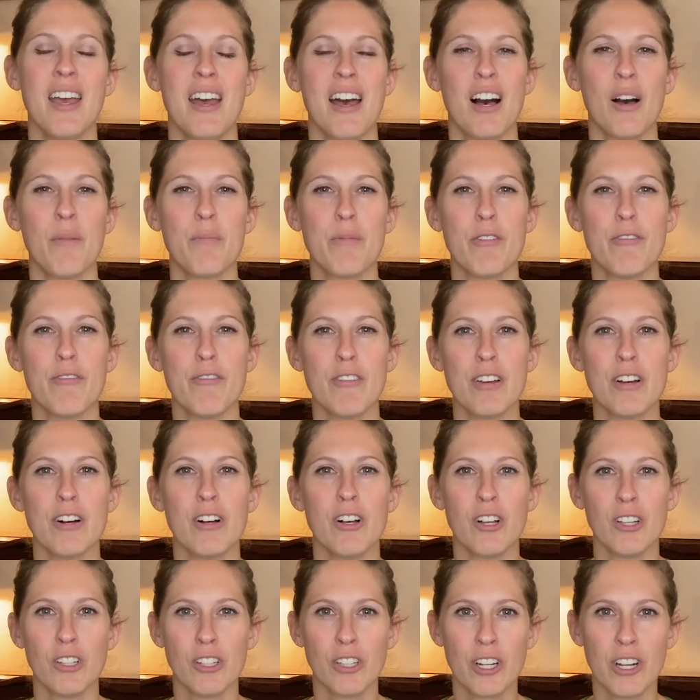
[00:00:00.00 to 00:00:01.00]
help you
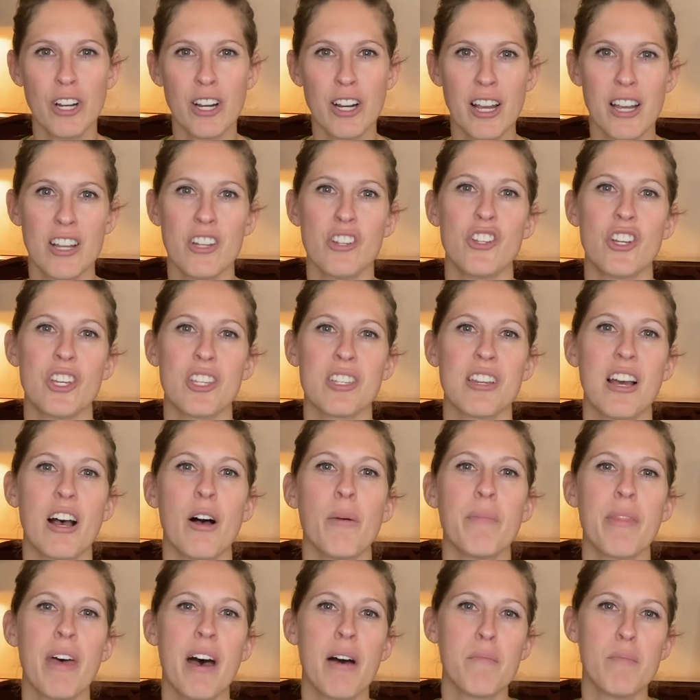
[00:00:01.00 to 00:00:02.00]
feel alert, and just
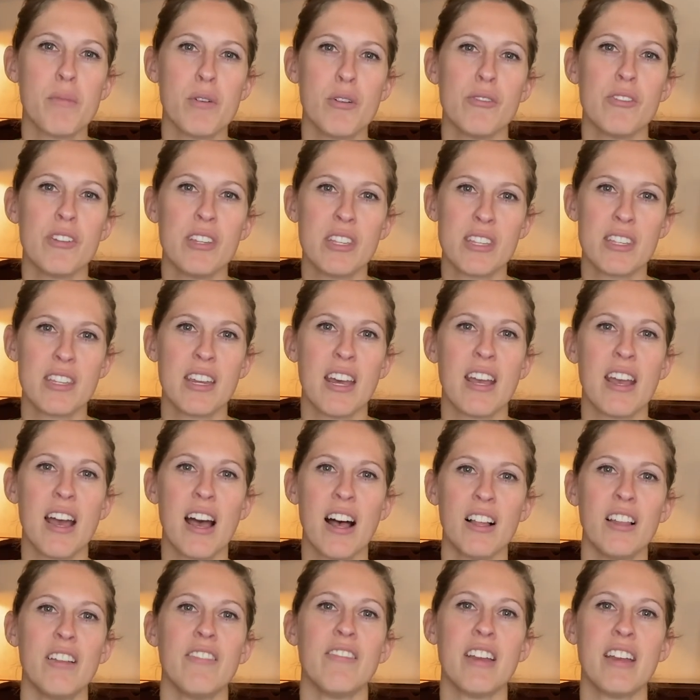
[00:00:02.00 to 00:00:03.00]
help that mood to stay
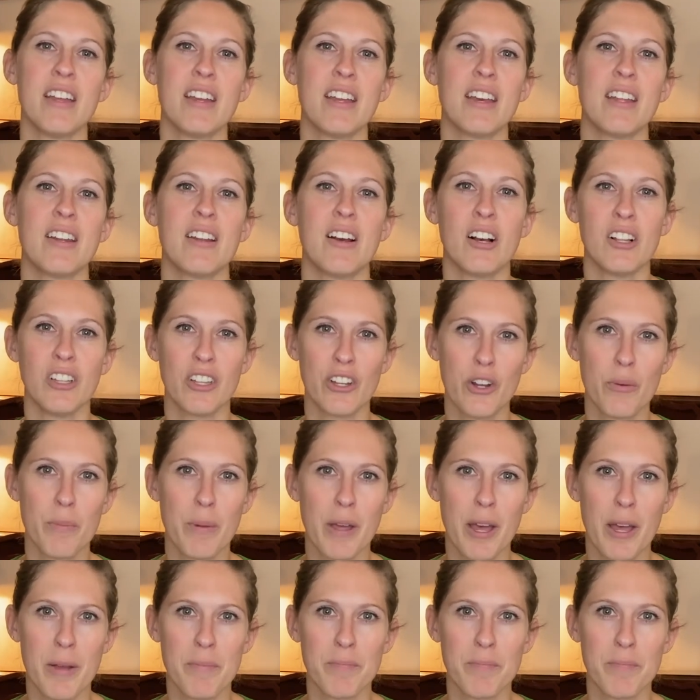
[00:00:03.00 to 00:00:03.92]
elevated a little bit.